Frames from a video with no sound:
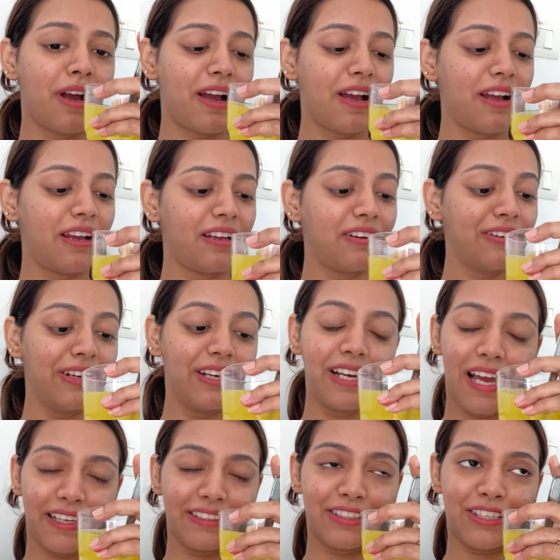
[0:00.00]
I really
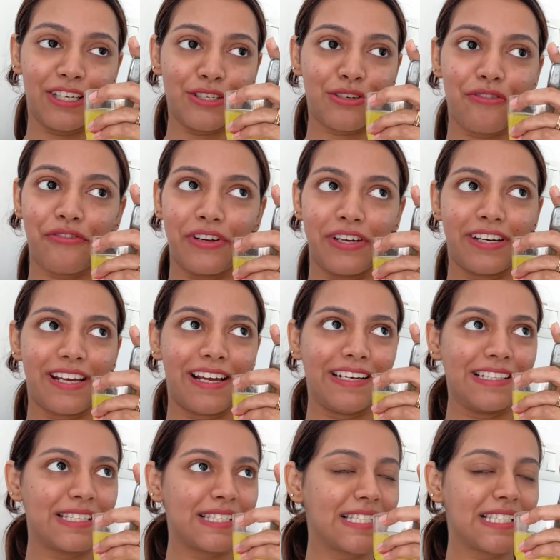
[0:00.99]
like the taste of it,
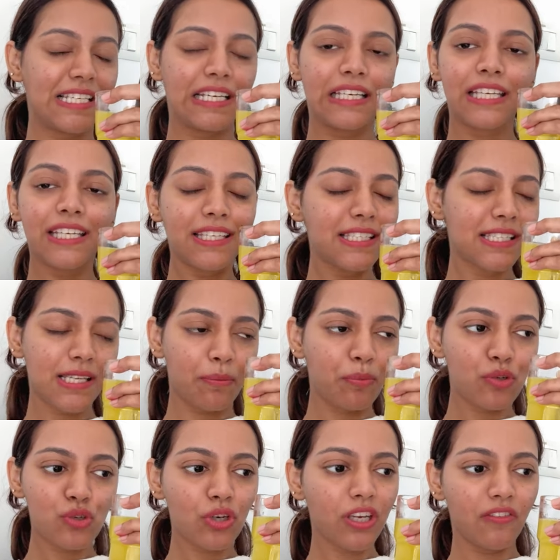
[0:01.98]
and it's
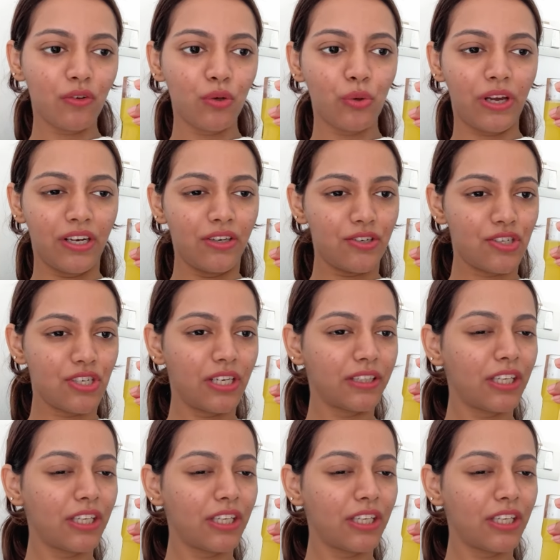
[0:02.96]
supposed to give you energy.